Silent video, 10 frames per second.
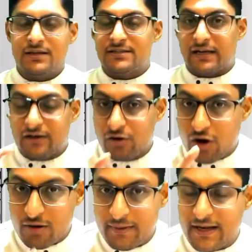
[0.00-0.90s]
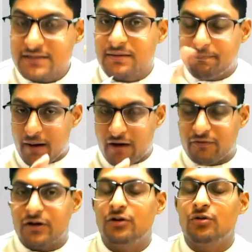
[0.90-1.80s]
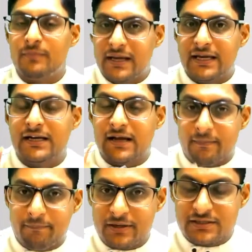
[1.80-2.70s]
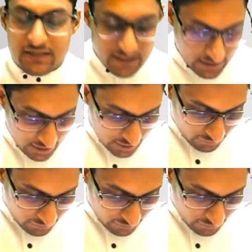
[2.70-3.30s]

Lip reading: Central government has the power to make it compulsory